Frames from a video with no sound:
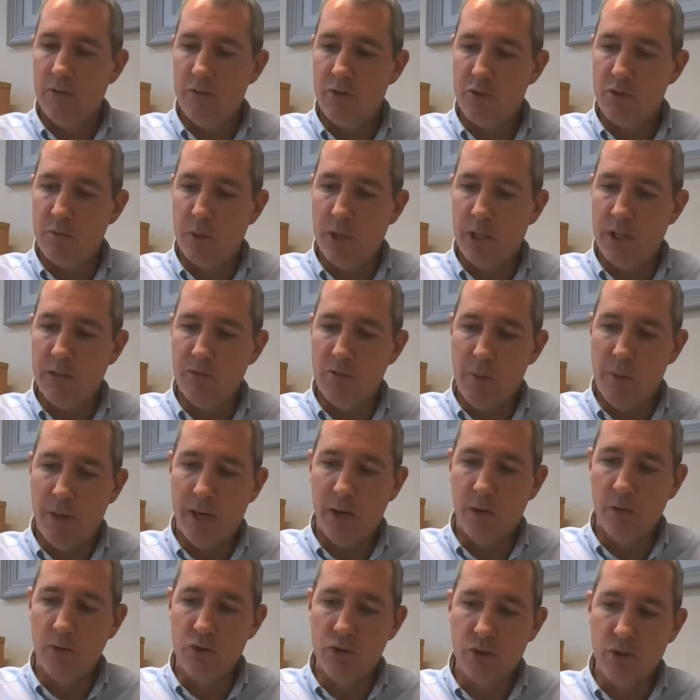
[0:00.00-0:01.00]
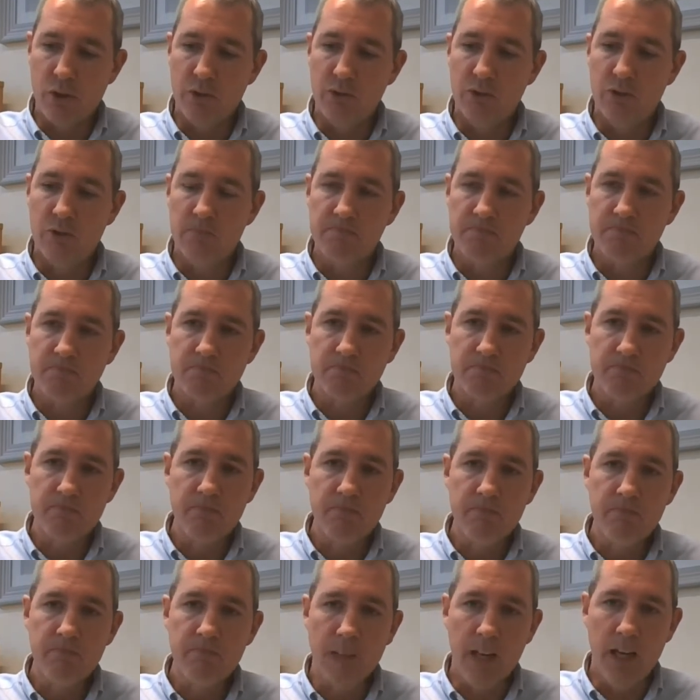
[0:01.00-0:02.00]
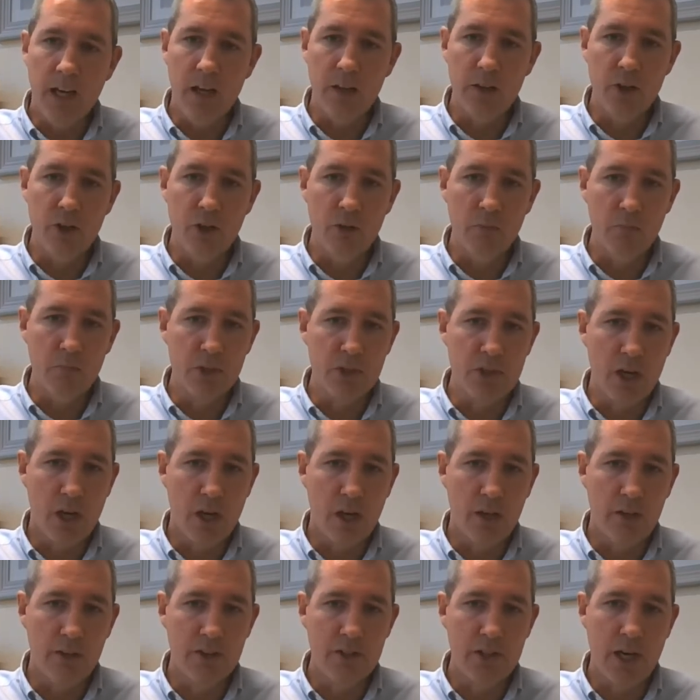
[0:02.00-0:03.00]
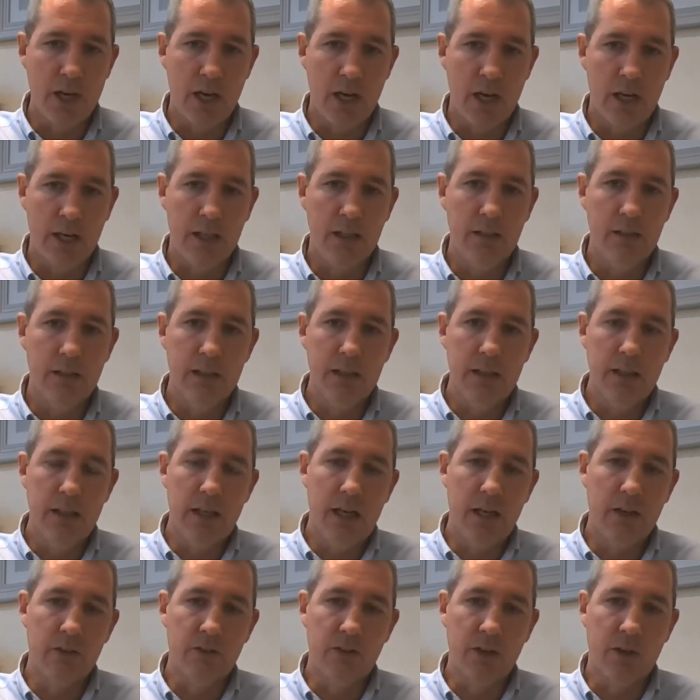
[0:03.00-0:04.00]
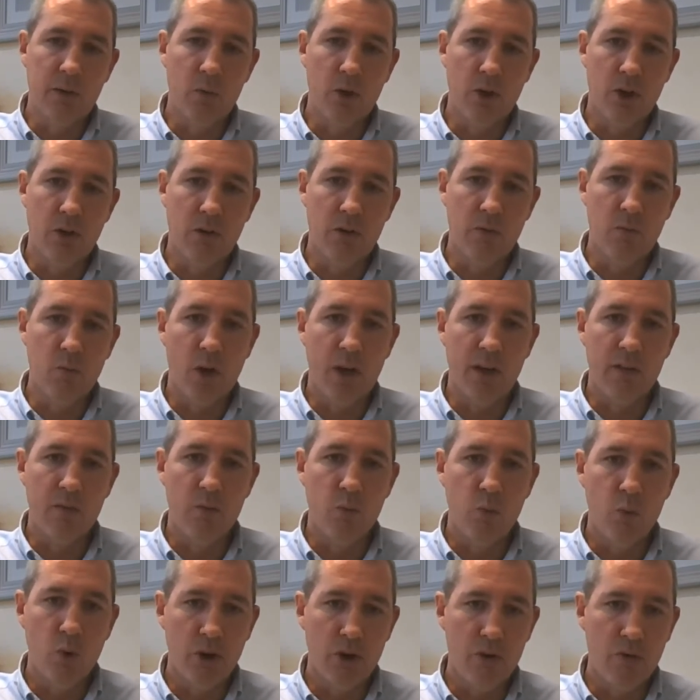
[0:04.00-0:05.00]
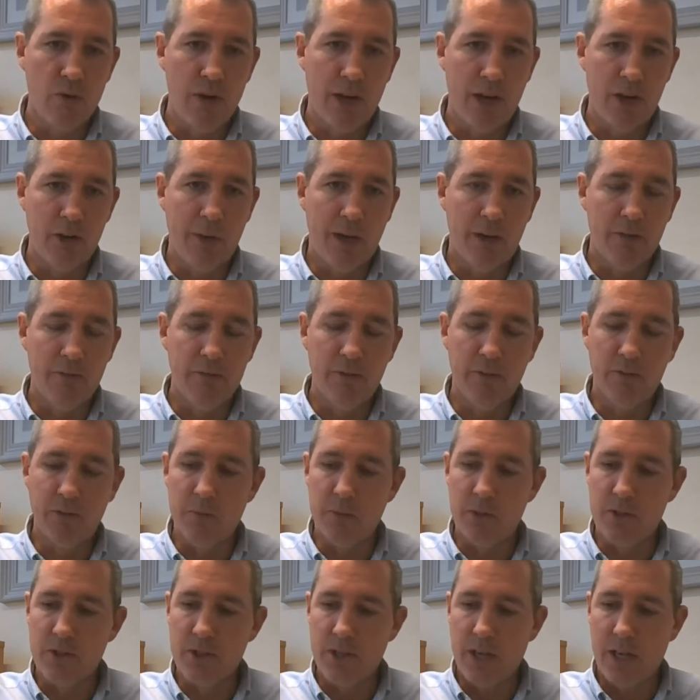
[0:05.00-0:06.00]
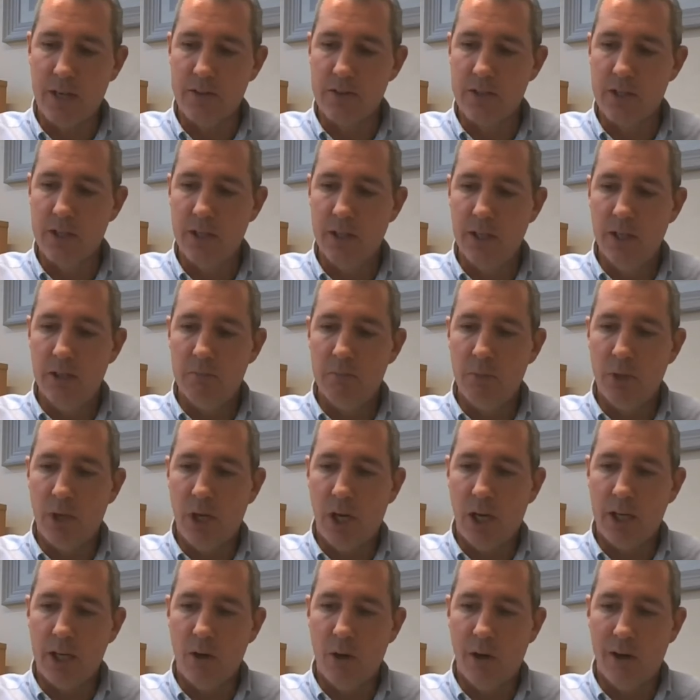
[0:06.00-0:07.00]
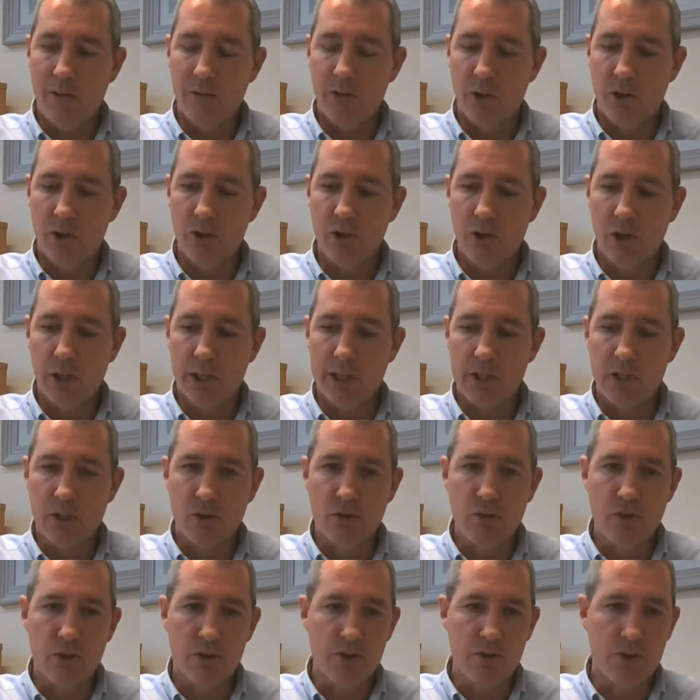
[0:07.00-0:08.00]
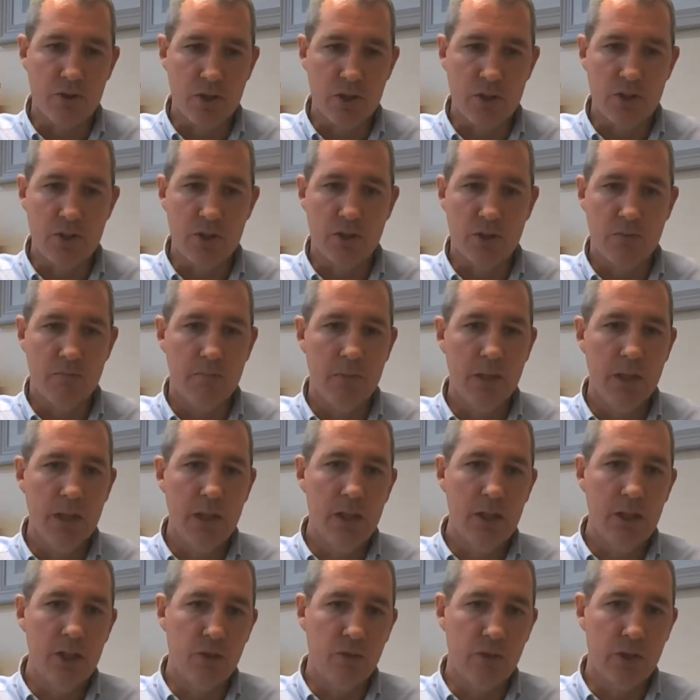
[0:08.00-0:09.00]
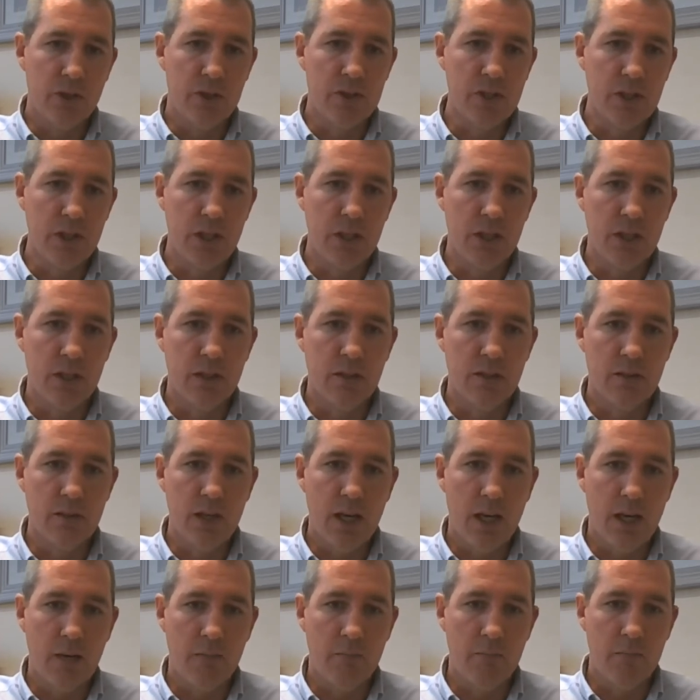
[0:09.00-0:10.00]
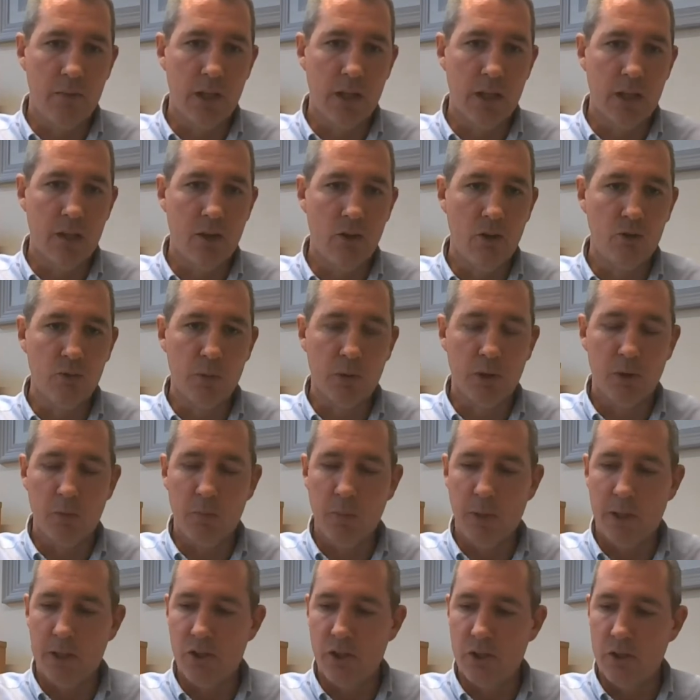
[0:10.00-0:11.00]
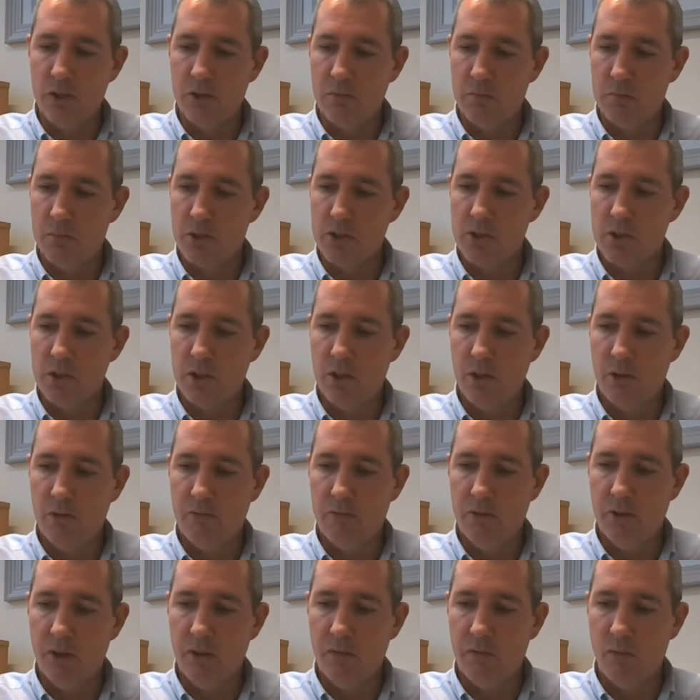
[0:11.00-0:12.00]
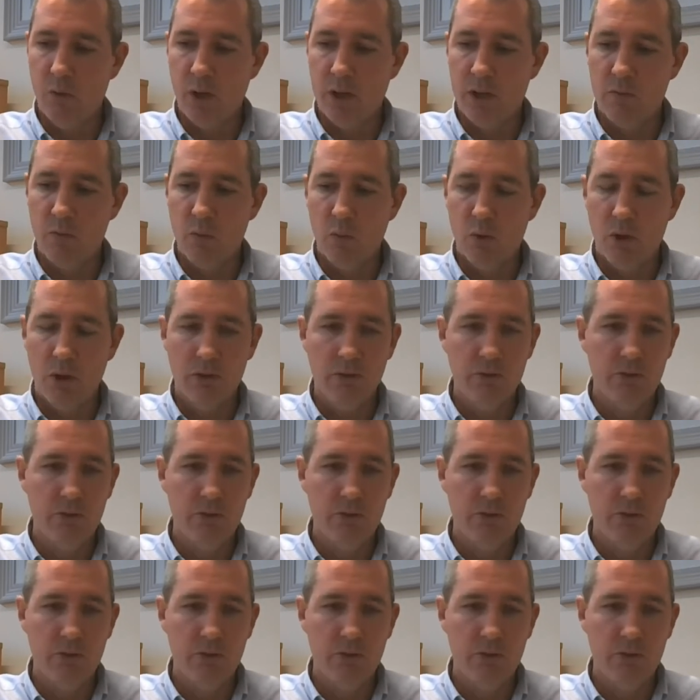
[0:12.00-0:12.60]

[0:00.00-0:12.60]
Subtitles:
Speaking for my own trust, the numbers aren't as high as they were in Wave 1, around about 50%, but I know I've got colleagues across the system who've exceeded the in-hospital patient numbers of Wave 1.